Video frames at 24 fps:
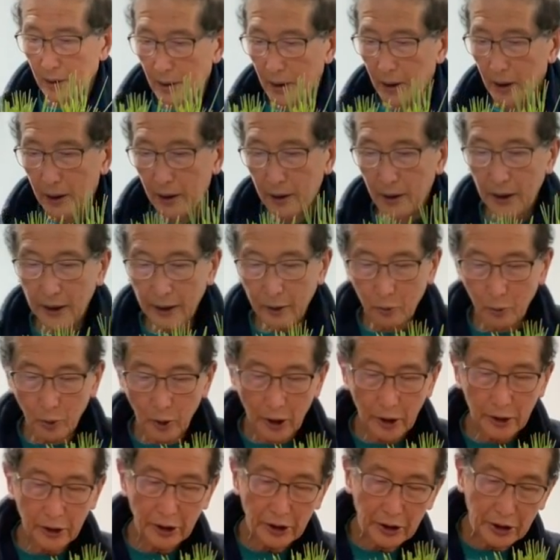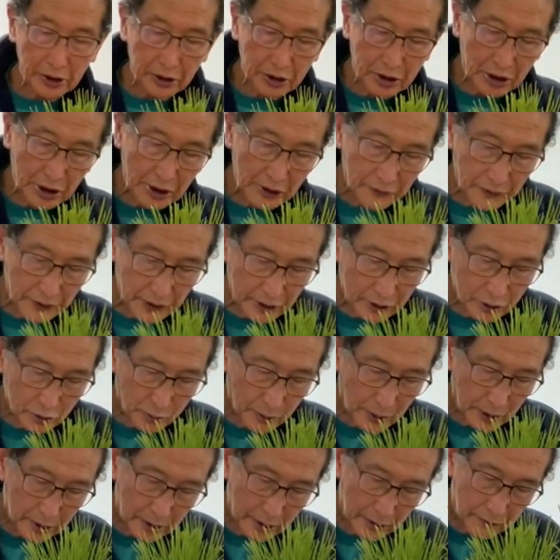I like working in the evenings
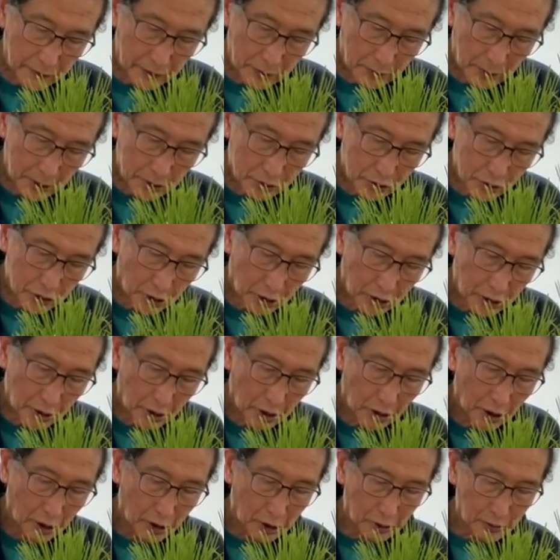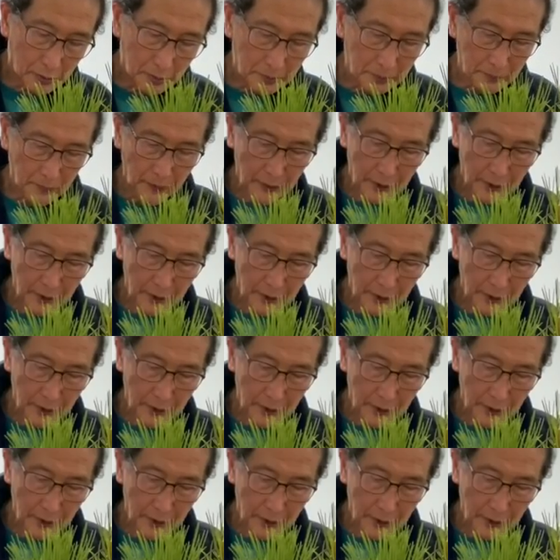when everyone's gone home